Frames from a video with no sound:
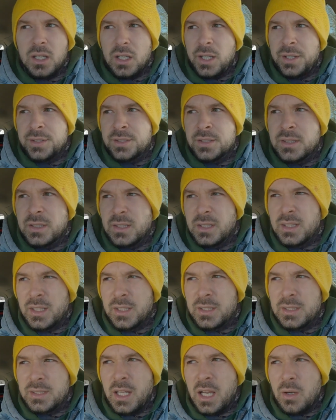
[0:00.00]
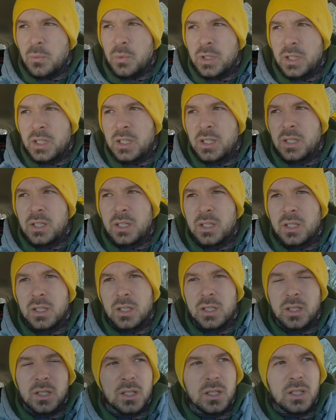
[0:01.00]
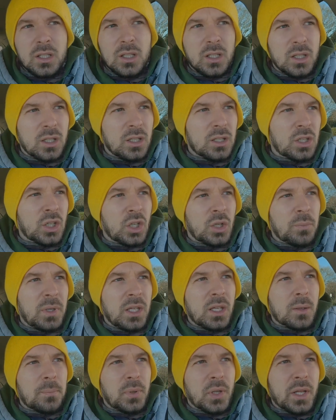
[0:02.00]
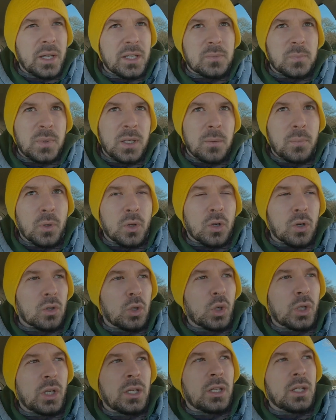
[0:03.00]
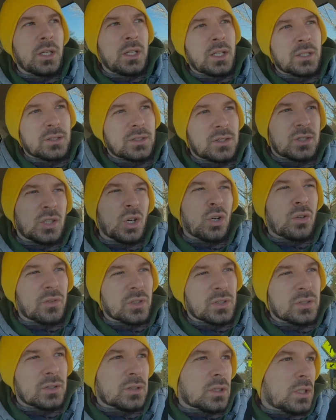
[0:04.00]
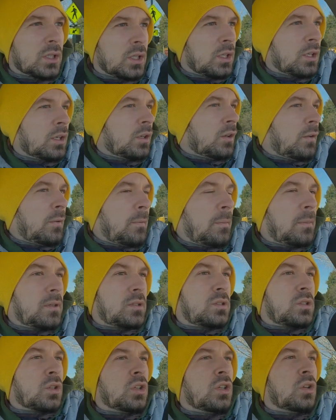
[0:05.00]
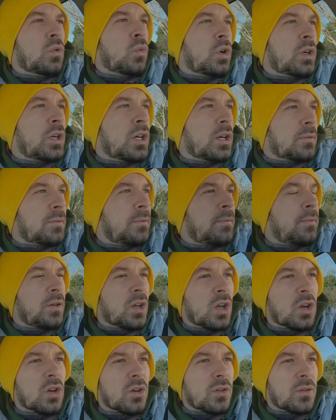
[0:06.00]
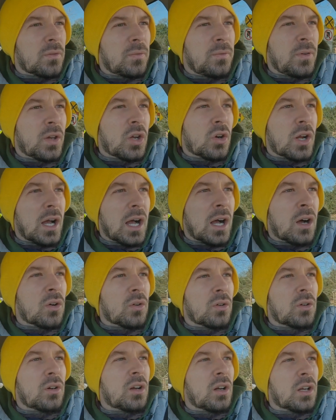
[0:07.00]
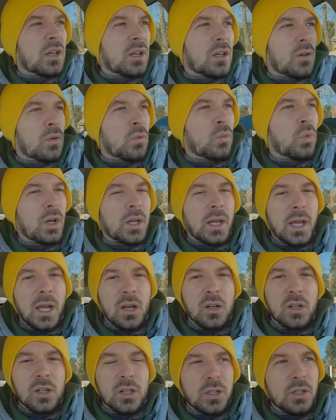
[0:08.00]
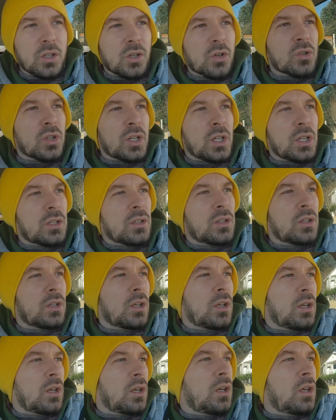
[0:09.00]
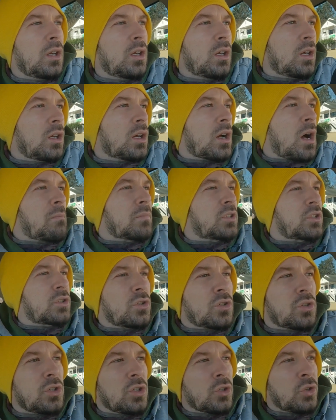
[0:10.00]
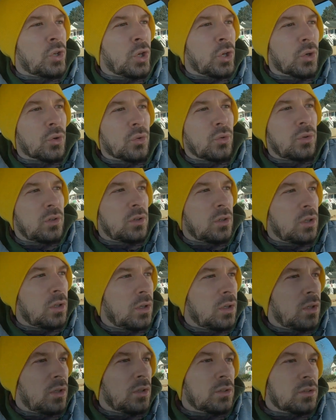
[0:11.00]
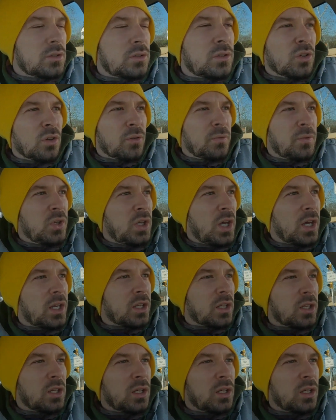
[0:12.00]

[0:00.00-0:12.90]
it's not really gonna be a place people are looking to get service. So you want to figure out what area you're in. I'm sure you know. So if you got